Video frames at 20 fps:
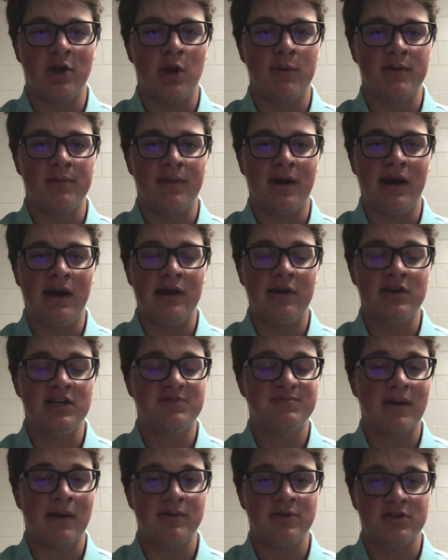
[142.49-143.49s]
Urban Meyer.
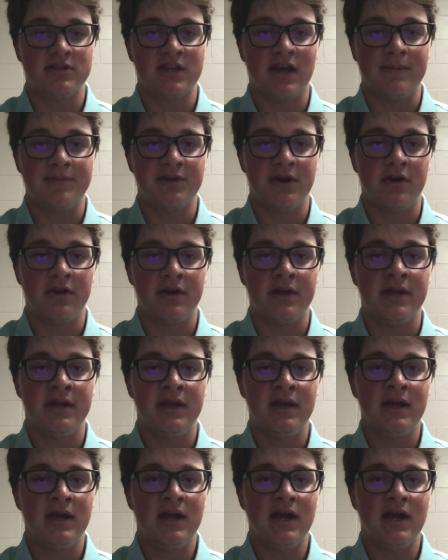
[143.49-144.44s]
He's probably their top target.